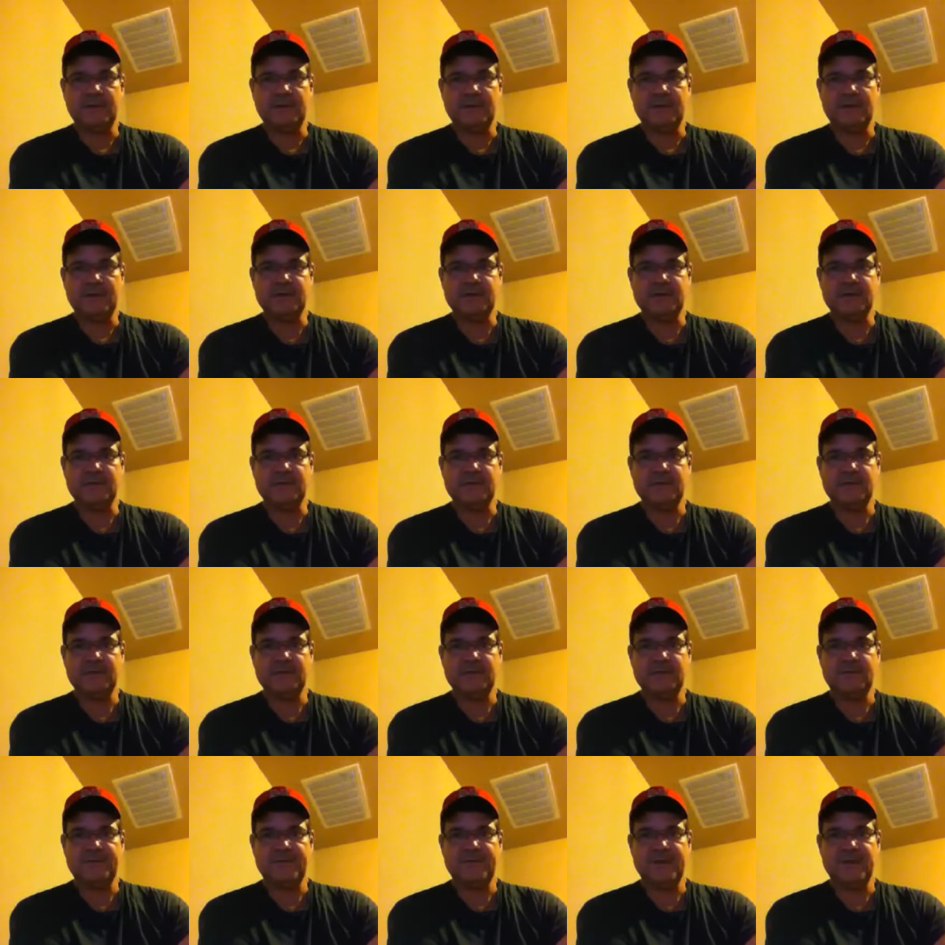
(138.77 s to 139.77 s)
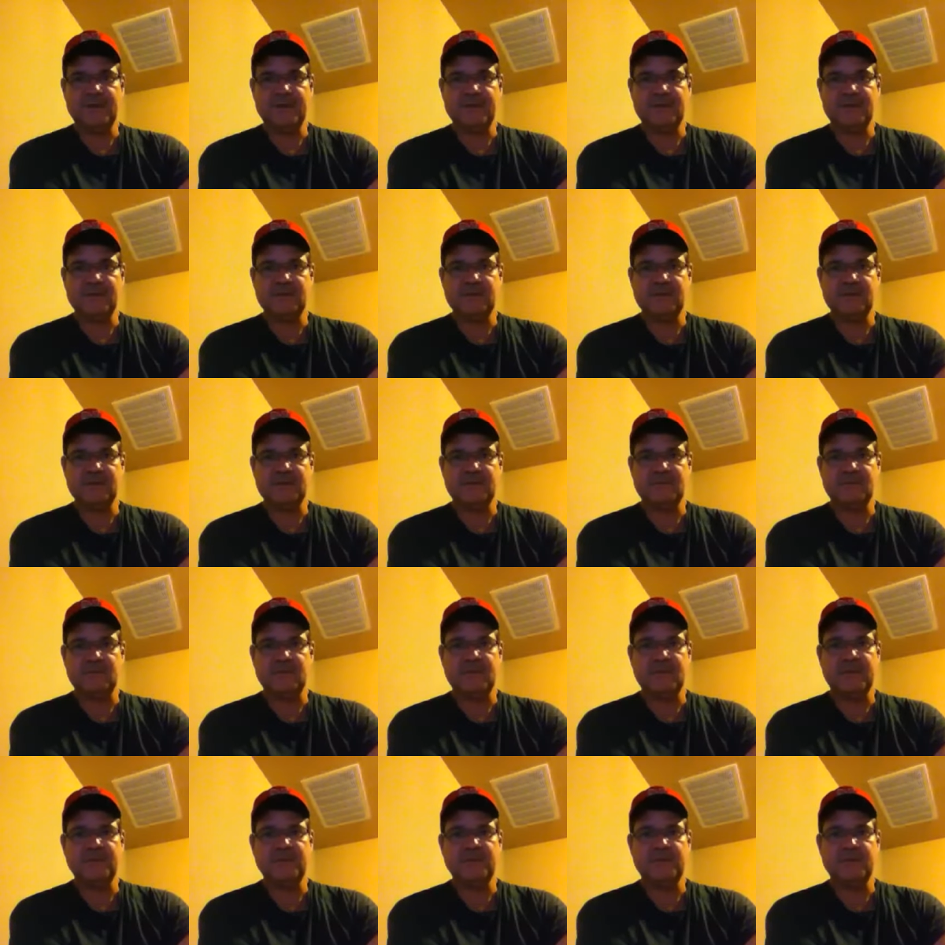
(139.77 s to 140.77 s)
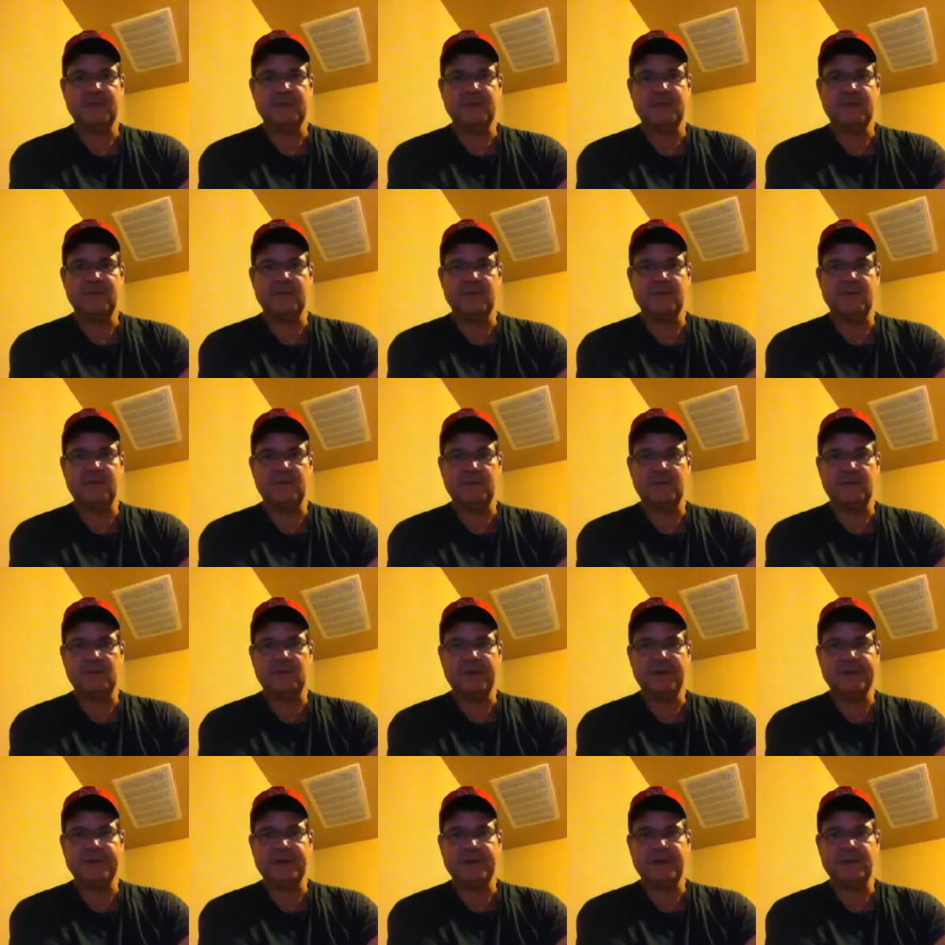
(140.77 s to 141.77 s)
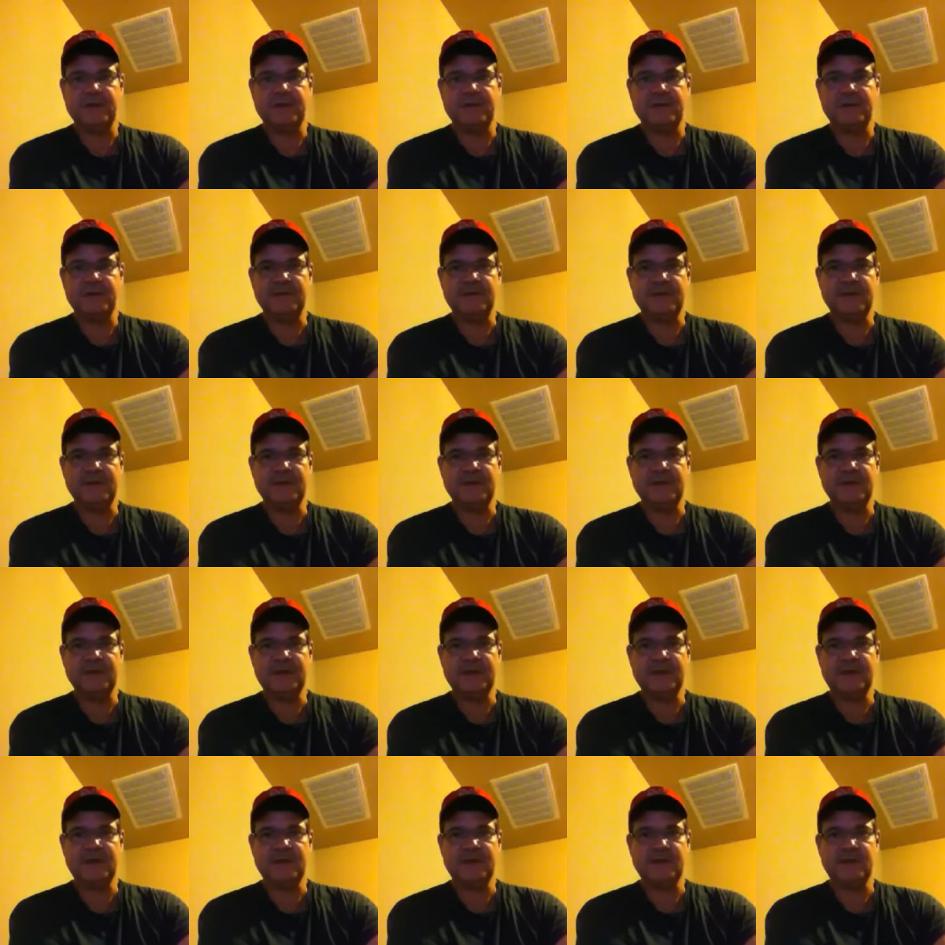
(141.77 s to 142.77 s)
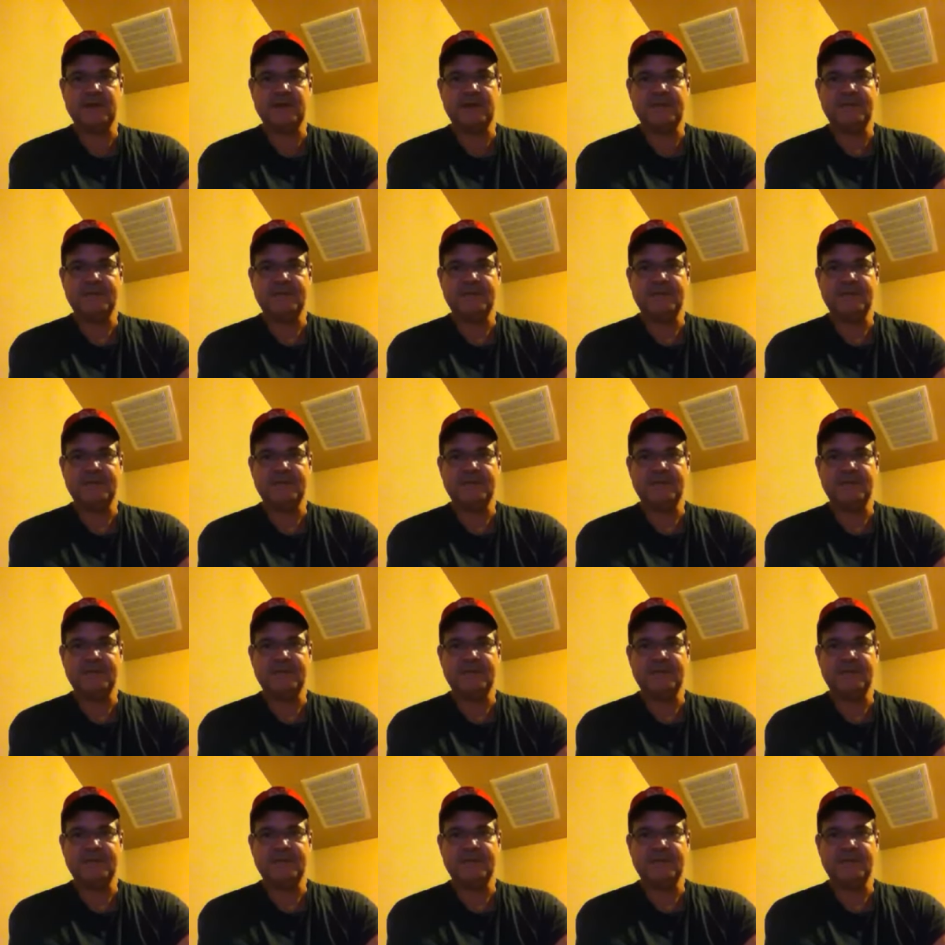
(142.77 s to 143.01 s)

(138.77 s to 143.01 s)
It's just rubs me the wrong way to think that